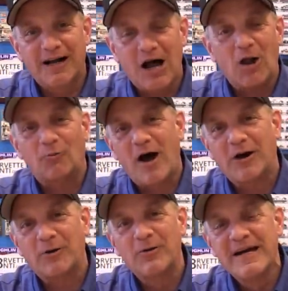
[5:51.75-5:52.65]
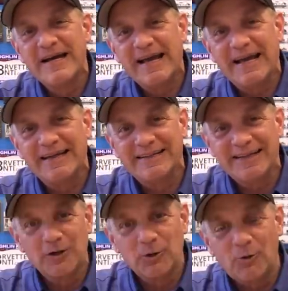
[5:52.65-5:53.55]
Colorado and
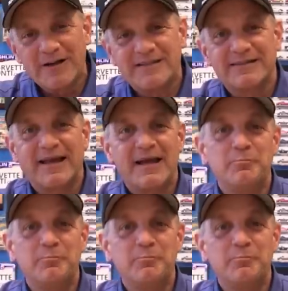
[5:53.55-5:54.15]
Illinois today.